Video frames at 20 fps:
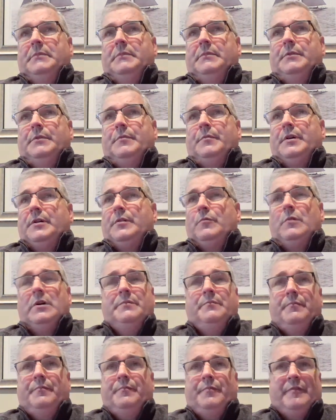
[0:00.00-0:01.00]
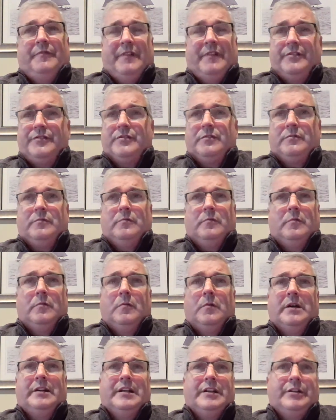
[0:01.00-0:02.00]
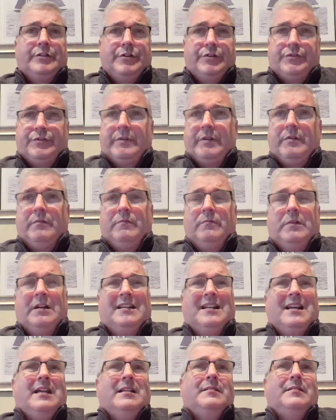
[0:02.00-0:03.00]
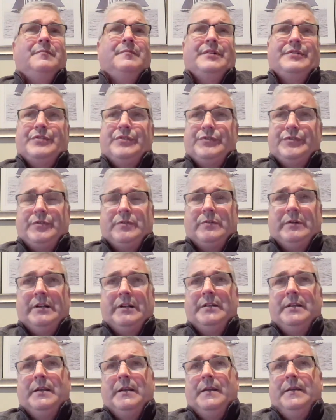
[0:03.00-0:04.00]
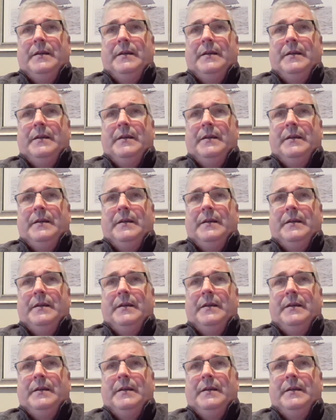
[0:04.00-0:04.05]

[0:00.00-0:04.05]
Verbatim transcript: no matter what profession or what industry what kind of business you're in